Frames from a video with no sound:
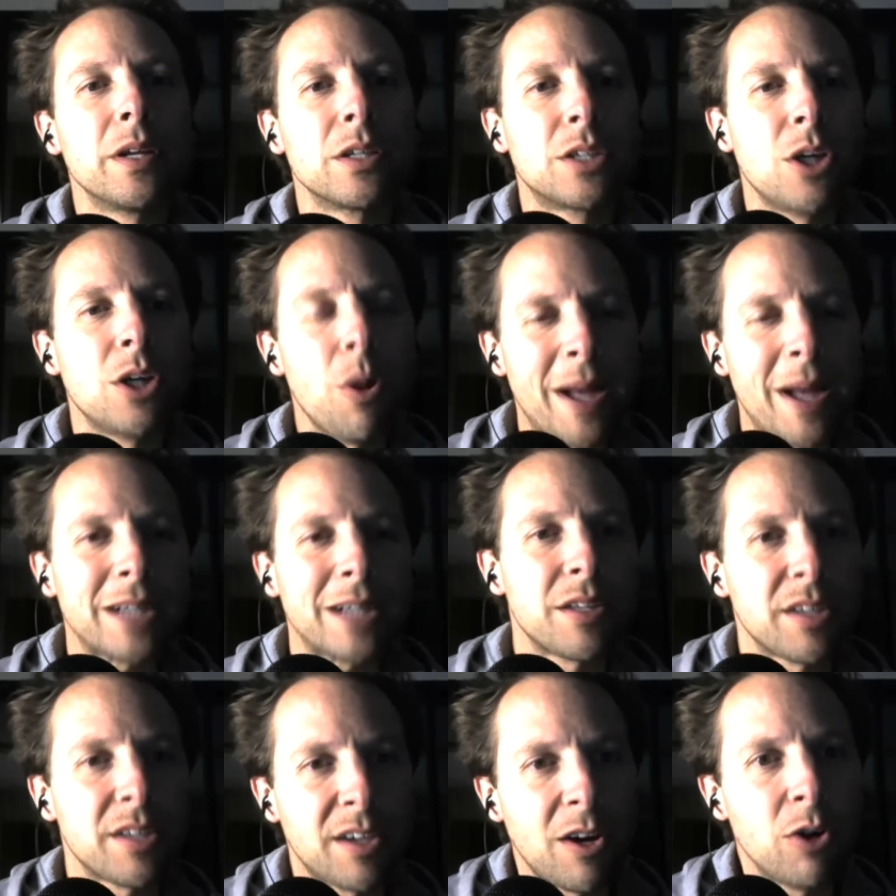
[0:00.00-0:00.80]
go back
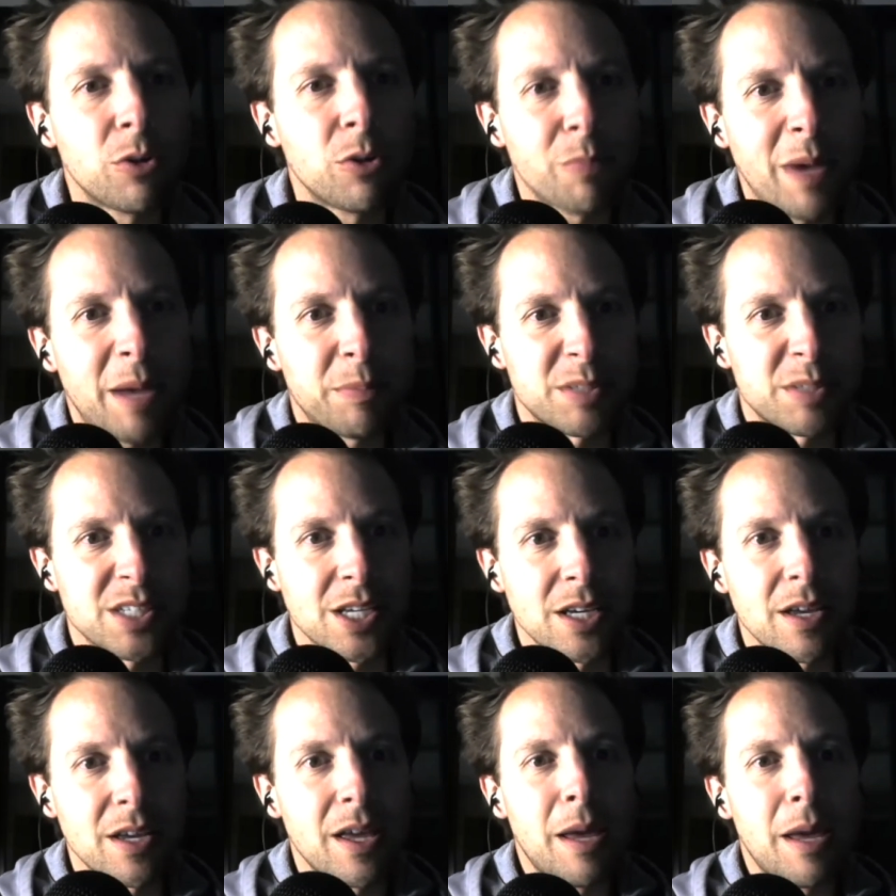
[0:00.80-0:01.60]
to the Coke
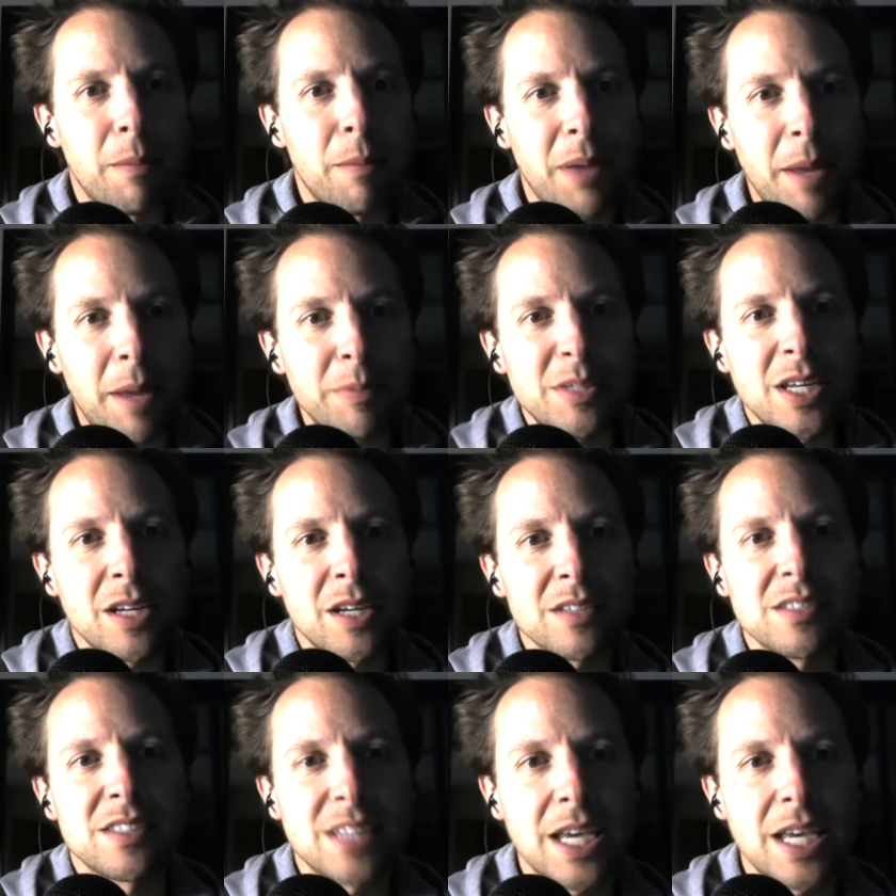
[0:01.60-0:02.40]
Pepsi. Pepsi
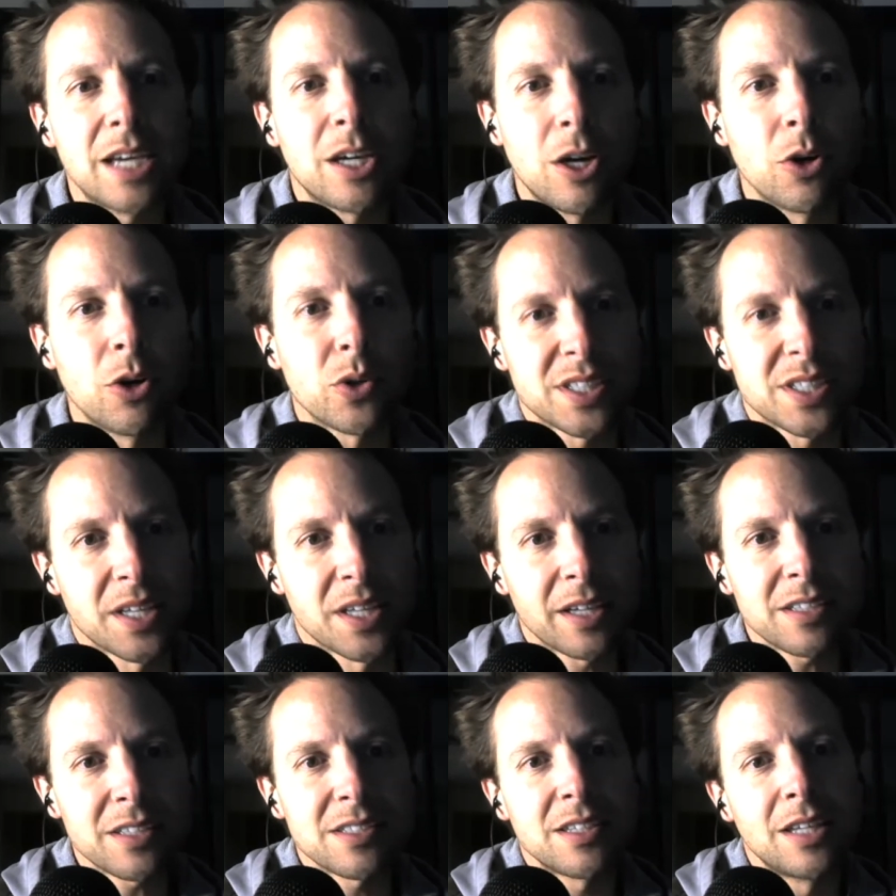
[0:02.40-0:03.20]
doesn't say Coke
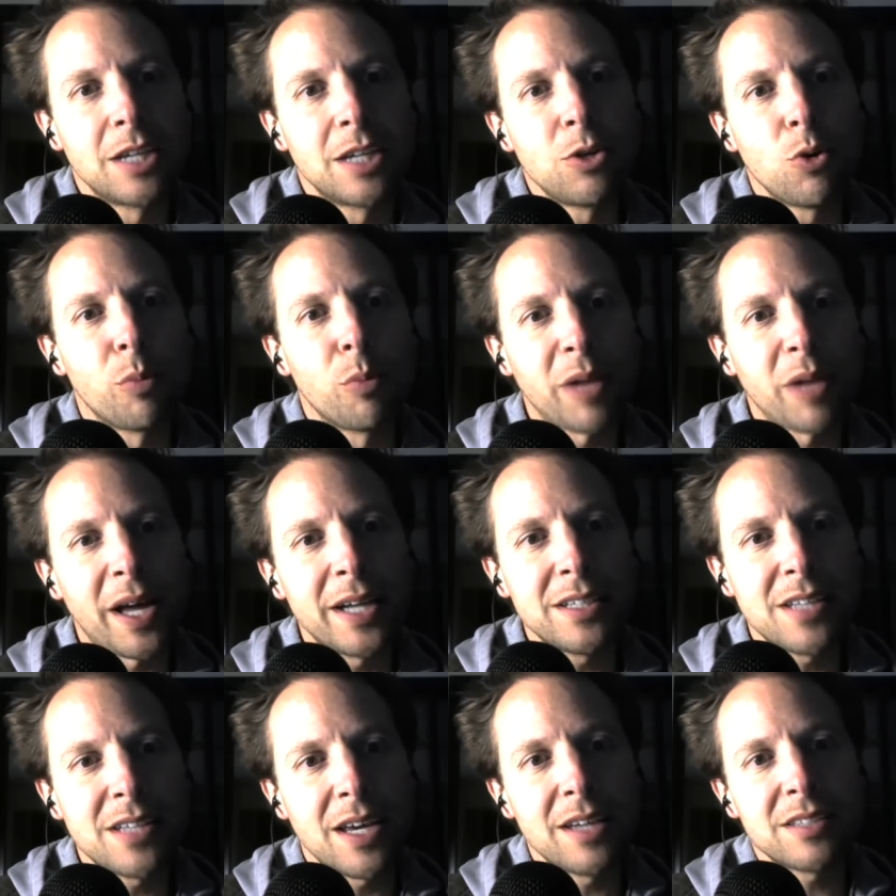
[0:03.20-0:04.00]
sucks. They do a
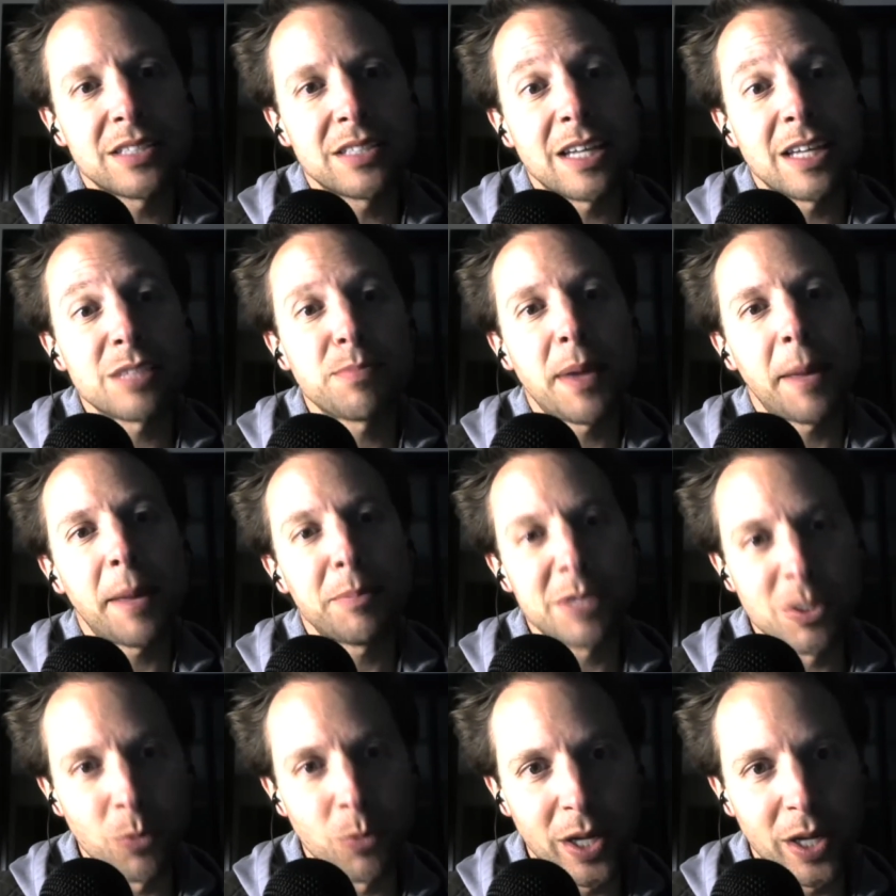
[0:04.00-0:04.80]
blind taste test,
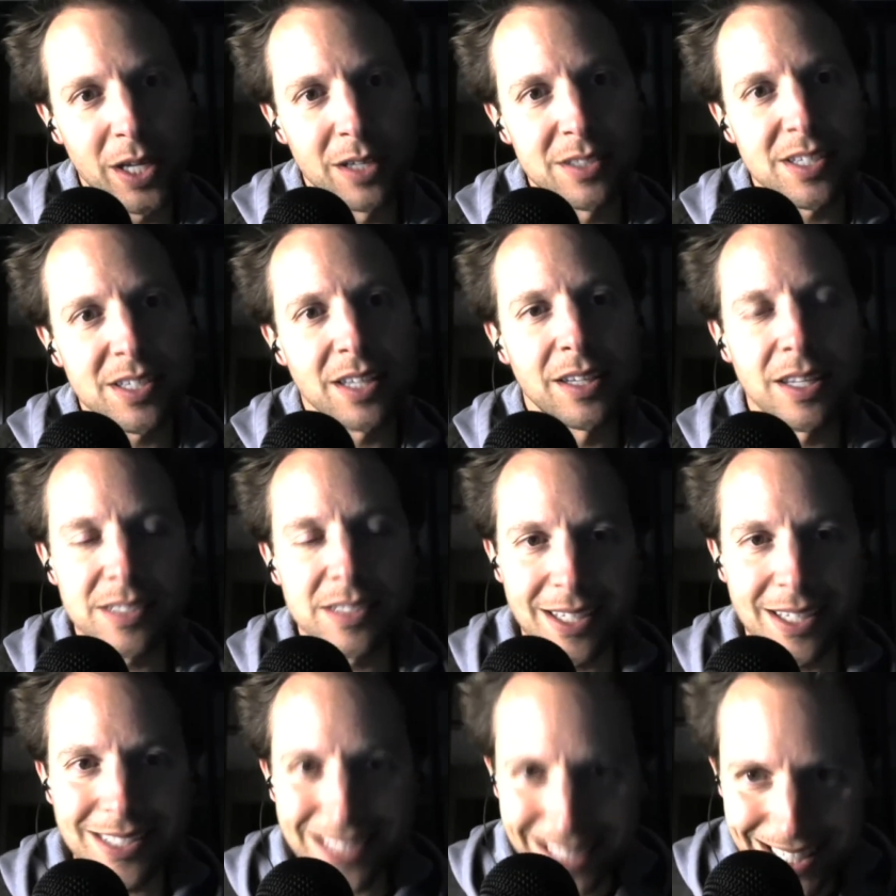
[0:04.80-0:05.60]
Pepsi wins, and they
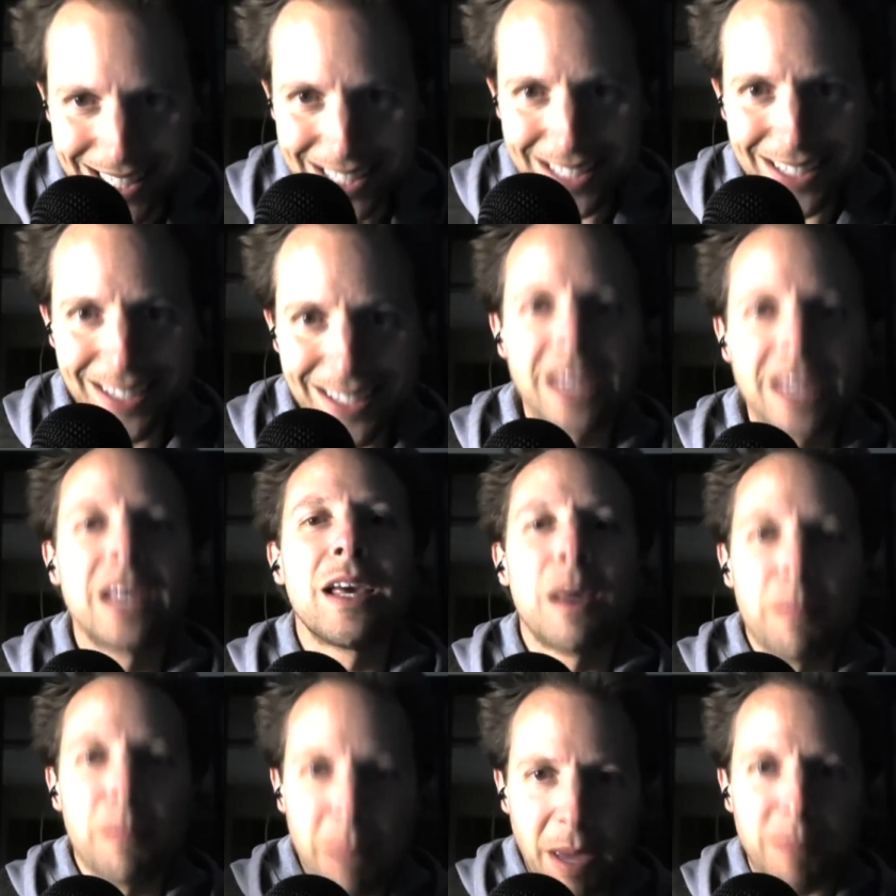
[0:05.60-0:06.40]
say, see,
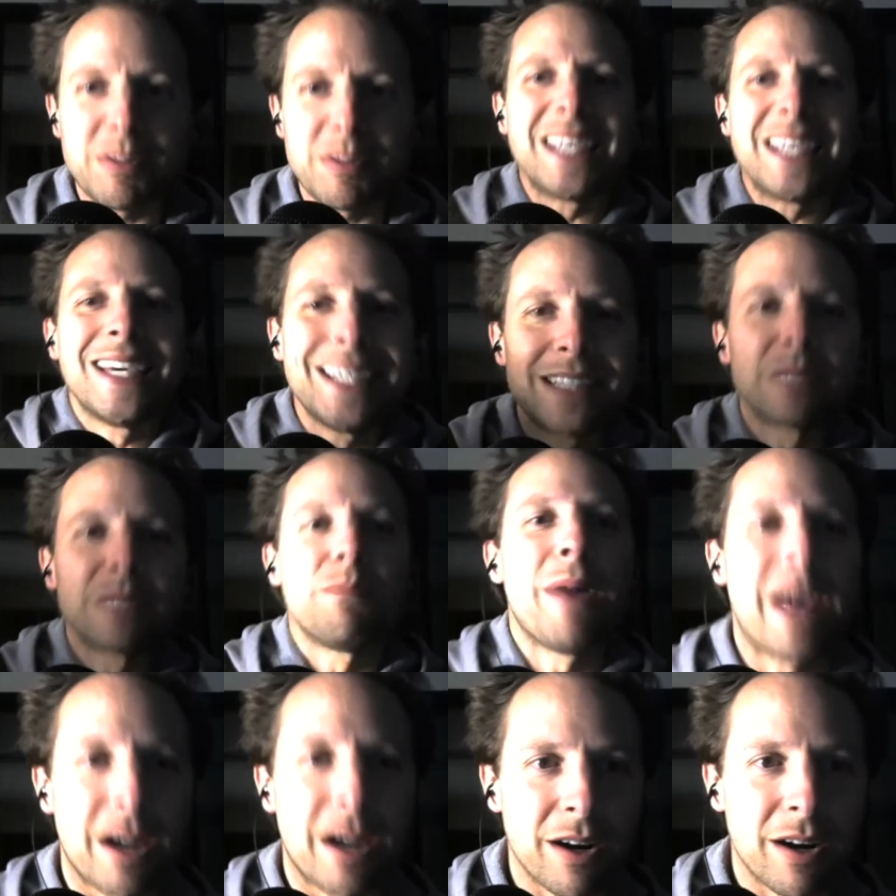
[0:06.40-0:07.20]
Pepsi is
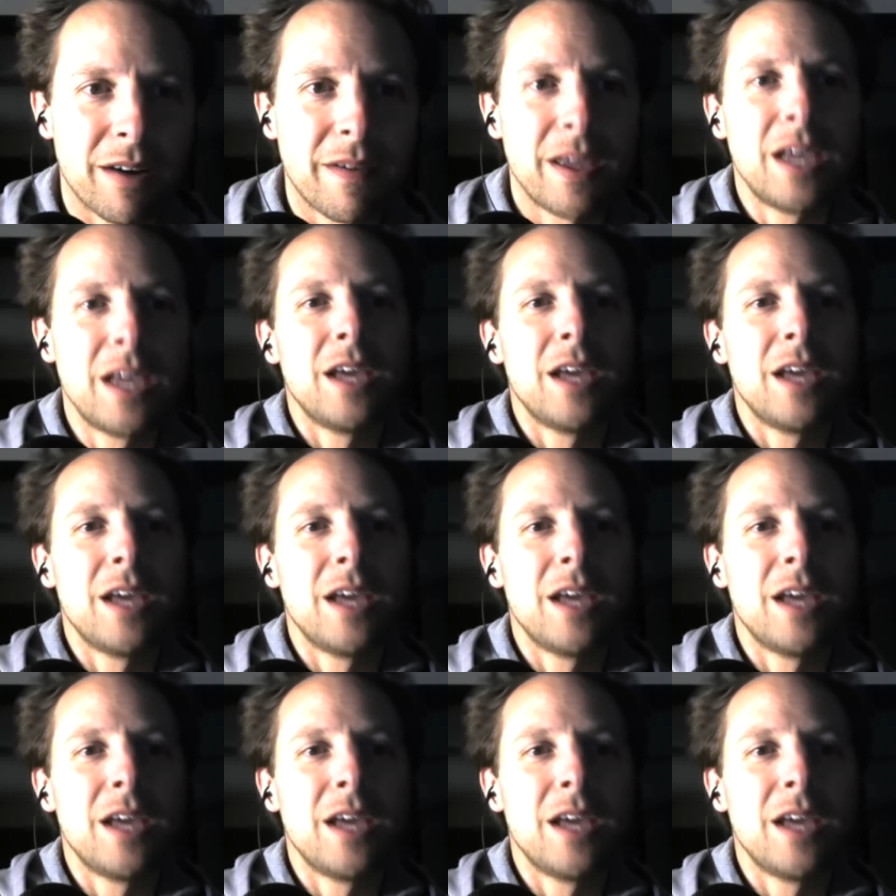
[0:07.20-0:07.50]
better.